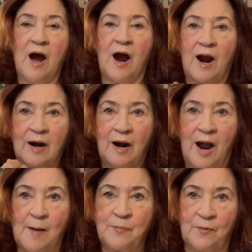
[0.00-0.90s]
are
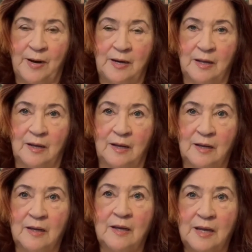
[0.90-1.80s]
operating
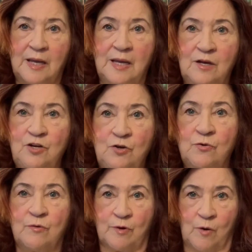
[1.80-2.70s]
in
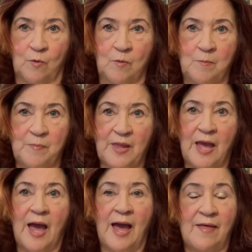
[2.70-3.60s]
utero,
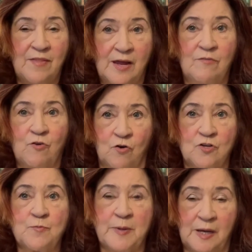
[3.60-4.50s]
and then of
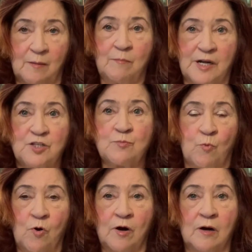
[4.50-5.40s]
course become much
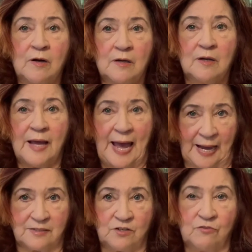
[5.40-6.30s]
more
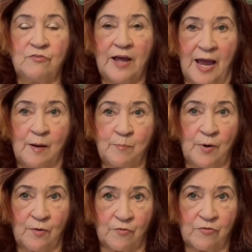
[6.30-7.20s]
active at
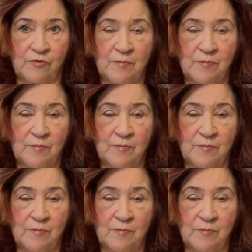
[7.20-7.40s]
birth.